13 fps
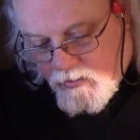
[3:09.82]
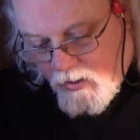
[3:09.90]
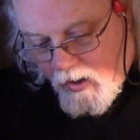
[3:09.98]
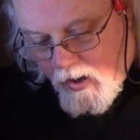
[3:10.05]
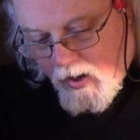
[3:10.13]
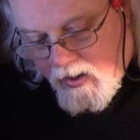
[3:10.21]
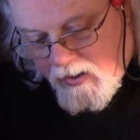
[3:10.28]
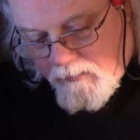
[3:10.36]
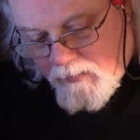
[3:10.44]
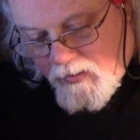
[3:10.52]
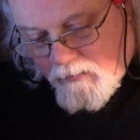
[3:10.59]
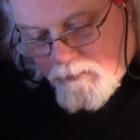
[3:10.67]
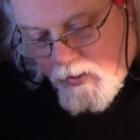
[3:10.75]
talk
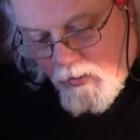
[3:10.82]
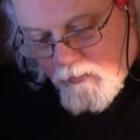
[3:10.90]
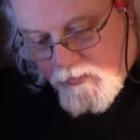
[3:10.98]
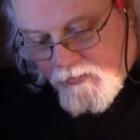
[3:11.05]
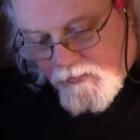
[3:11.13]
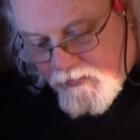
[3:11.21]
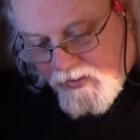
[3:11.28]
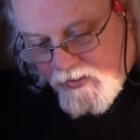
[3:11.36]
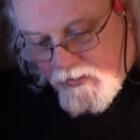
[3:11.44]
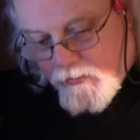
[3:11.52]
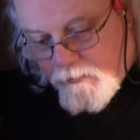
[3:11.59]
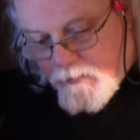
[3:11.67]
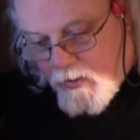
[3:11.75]
about poetry
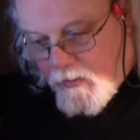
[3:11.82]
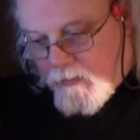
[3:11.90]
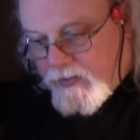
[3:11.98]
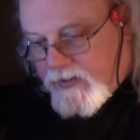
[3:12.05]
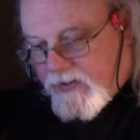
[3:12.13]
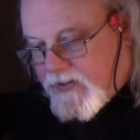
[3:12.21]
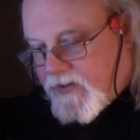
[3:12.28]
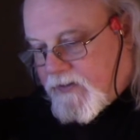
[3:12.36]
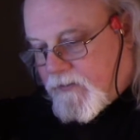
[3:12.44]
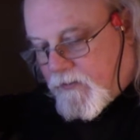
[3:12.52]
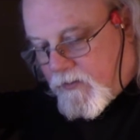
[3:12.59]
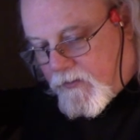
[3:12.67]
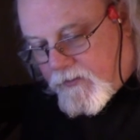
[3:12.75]
and new poets,
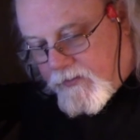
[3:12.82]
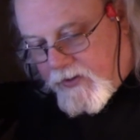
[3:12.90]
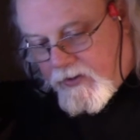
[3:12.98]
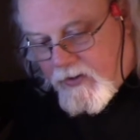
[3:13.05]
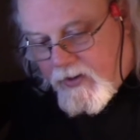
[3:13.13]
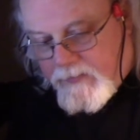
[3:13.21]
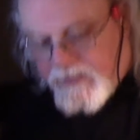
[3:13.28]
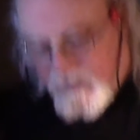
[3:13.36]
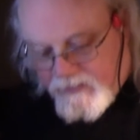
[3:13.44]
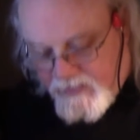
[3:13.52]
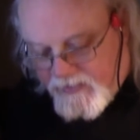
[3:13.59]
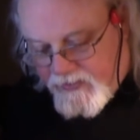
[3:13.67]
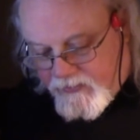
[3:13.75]
or I'm still
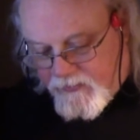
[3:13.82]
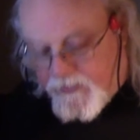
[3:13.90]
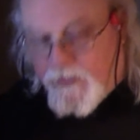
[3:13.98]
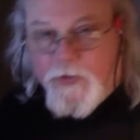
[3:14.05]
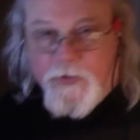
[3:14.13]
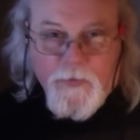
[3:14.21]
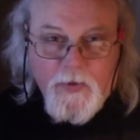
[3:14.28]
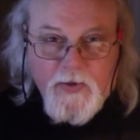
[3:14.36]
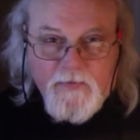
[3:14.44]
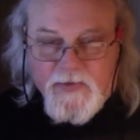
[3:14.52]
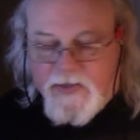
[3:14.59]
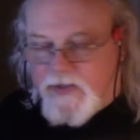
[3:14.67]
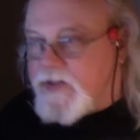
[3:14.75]
considered new,
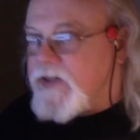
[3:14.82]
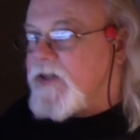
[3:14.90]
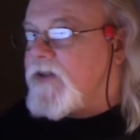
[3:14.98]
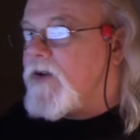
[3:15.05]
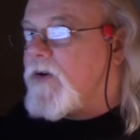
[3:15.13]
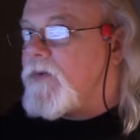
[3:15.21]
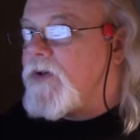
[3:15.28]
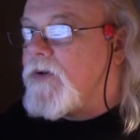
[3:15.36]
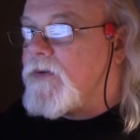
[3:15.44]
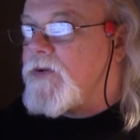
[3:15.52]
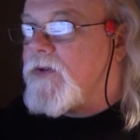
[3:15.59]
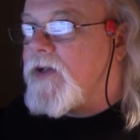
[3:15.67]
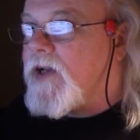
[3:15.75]
obviously. No one
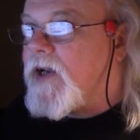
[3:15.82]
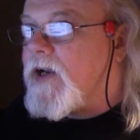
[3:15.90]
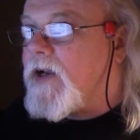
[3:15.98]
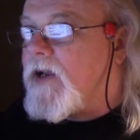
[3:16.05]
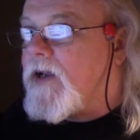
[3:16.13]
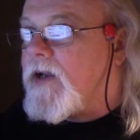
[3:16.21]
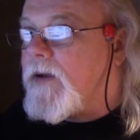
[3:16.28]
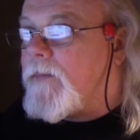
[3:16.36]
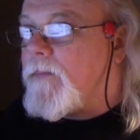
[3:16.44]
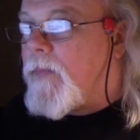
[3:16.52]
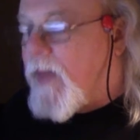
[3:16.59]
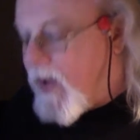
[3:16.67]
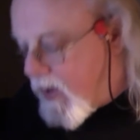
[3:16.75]
knows who the heck I
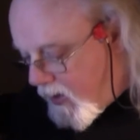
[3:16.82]
am.